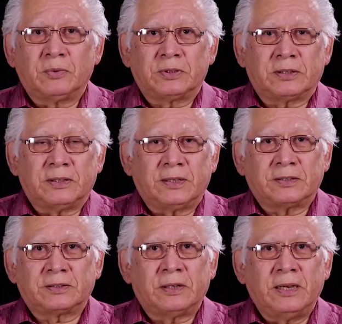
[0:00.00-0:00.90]
which I think
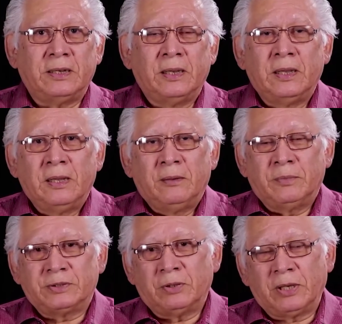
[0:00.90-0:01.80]
is great,
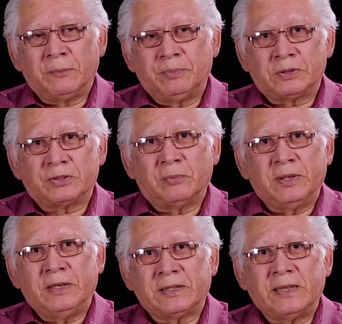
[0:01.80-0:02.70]
but you only put so
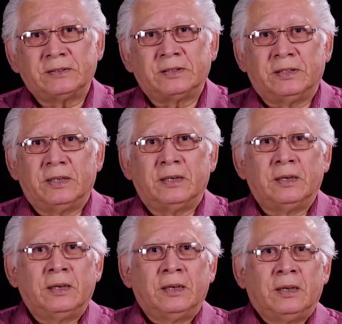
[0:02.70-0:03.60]
many things in there.
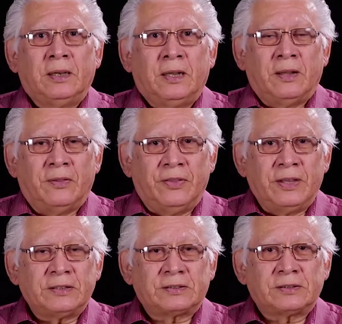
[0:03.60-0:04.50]

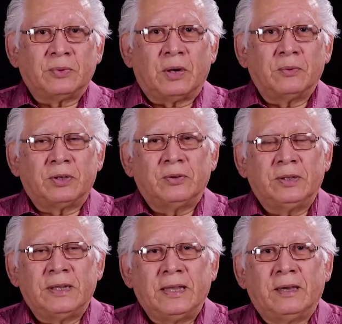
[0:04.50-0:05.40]
This, what we're
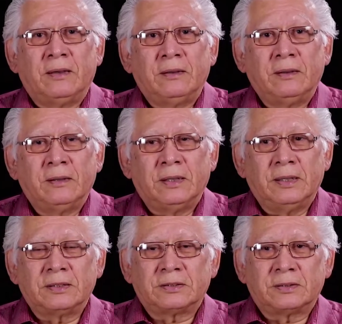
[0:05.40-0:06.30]
doing now,
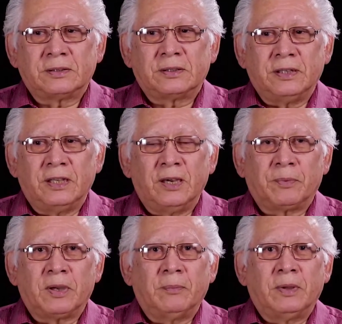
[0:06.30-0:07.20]
is the
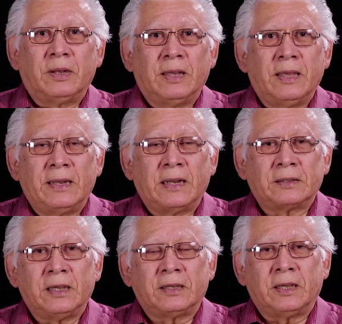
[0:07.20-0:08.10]
upcoming, and I
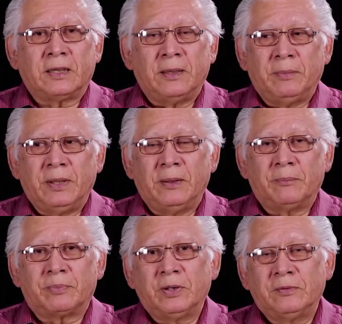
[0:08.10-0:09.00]
think it can be
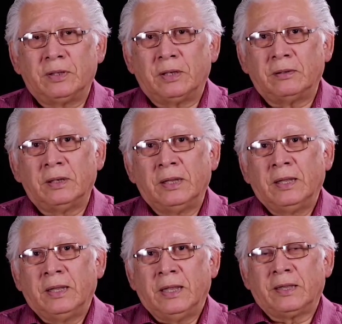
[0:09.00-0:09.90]
improved on.
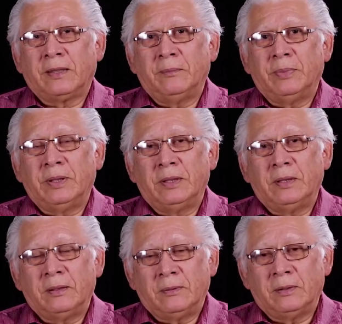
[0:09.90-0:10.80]
It can
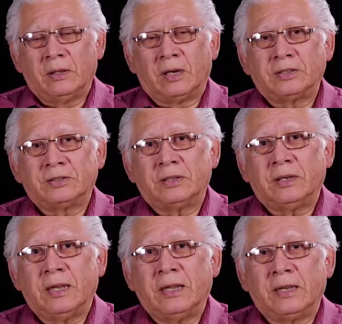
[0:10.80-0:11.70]
be
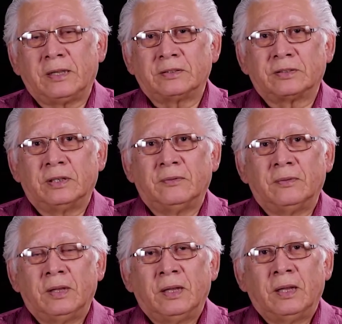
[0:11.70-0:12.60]
larger and it can serve
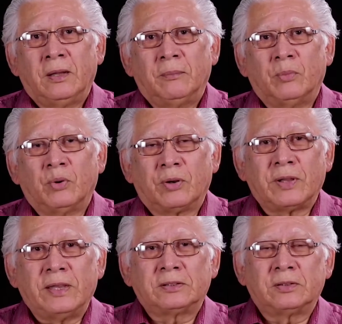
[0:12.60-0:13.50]
more
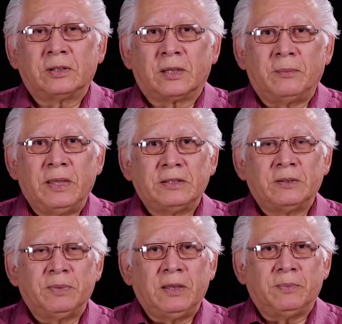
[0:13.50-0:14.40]
things to the
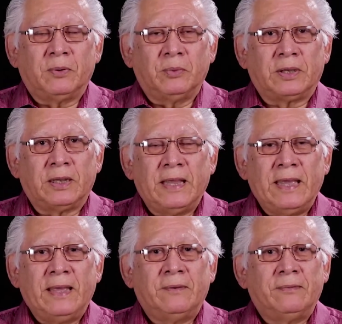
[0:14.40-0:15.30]
Comanche people. We can
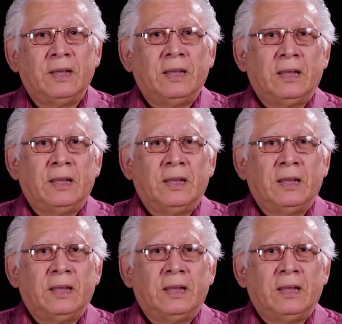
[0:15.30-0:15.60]
have,